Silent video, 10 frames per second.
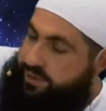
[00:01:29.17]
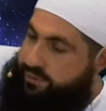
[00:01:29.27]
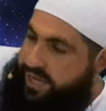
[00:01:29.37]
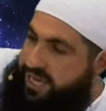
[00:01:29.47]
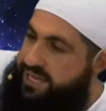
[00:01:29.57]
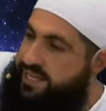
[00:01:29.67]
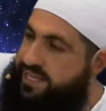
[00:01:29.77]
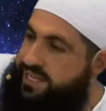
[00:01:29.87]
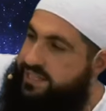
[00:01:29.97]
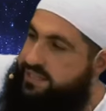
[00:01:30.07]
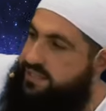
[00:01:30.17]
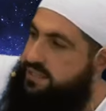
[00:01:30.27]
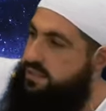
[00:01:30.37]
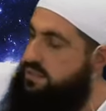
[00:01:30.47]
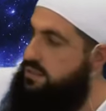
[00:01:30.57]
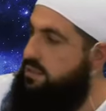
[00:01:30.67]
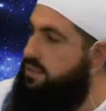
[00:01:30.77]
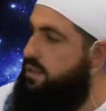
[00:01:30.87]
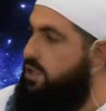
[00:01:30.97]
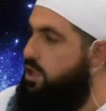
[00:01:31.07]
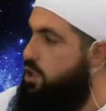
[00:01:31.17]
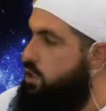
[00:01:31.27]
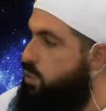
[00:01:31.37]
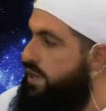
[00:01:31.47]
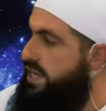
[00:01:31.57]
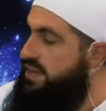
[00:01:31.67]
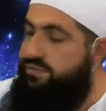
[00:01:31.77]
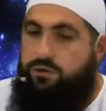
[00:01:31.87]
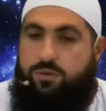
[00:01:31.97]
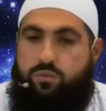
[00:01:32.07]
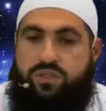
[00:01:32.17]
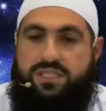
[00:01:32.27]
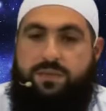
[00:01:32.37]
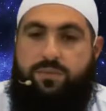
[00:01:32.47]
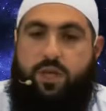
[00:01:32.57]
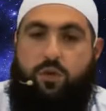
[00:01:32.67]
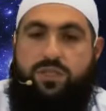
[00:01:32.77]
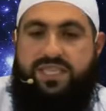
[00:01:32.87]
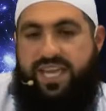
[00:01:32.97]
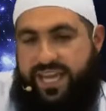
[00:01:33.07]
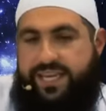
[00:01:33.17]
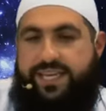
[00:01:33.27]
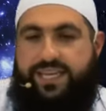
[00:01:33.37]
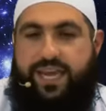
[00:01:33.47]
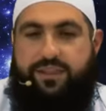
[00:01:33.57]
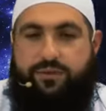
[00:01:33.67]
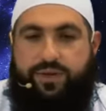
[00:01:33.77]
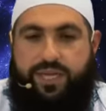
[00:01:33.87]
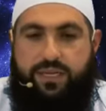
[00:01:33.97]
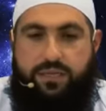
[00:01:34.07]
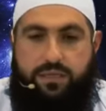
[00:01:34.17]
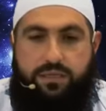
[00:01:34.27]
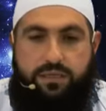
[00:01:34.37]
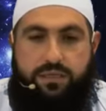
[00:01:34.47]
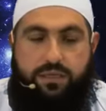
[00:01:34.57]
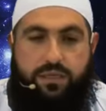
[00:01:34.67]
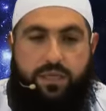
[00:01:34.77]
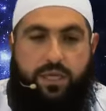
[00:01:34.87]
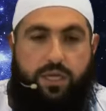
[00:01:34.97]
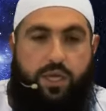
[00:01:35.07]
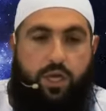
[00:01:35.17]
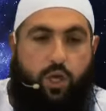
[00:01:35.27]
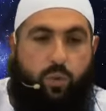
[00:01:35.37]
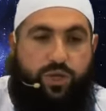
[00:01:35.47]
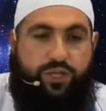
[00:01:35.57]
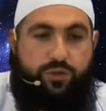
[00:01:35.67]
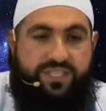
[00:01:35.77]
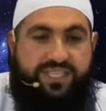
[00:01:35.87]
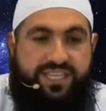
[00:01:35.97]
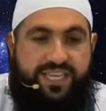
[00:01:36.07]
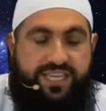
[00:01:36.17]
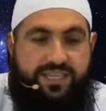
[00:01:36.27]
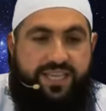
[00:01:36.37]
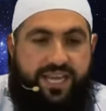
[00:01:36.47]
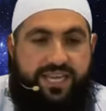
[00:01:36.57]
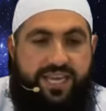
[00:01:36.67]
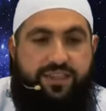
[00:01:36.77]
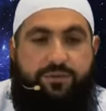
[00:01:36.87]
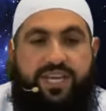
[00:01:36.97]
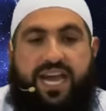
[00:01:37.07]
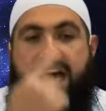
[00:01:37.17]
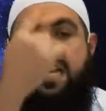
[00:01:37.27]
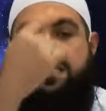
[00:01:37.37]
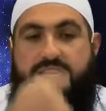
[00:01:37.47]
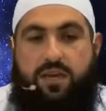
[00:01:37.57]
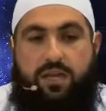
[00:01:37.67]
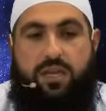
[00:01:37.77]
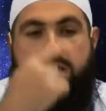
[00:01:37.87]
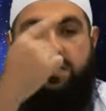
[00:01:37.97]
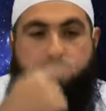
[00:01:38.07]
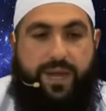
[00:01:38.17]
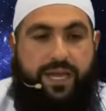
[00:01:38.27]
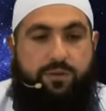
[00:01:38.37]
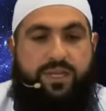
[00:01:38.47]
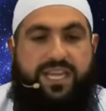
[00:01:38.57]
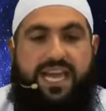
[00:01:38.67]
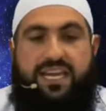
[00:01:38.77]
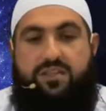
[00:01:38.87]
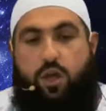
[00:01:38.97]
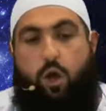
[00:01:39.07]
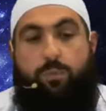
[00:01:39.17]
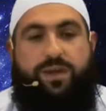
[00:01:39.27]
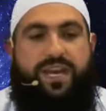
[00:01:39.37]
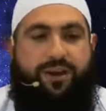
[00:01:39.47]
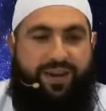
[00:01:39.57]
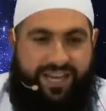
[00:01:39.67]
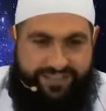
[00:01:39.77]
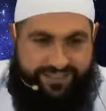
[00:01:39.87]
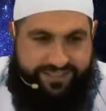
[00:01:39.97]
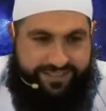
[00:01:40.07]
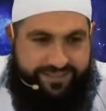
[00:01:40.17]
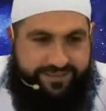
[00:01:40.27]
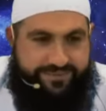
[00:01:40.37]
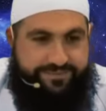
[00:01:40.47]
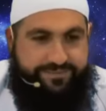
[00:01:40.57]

The reality is, whenever a Muslim goes to any gathering, we should sit in that gathering asking Allah subhanahu wa ta'ala to open our hearts.